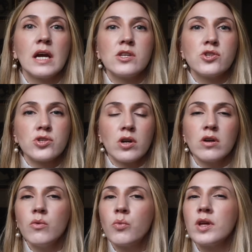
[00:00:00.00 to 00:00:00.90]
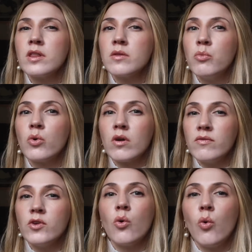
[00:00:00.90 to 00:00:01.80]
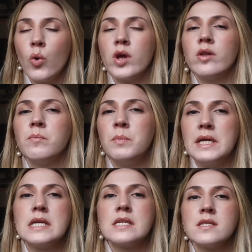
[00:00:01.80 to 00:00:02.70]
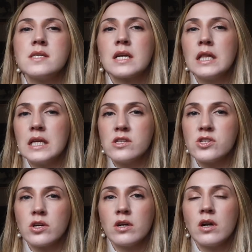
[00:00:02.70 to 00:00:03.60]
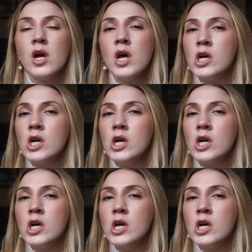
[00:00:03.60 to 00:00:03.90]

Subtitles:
I start with more of an oil-based cleanser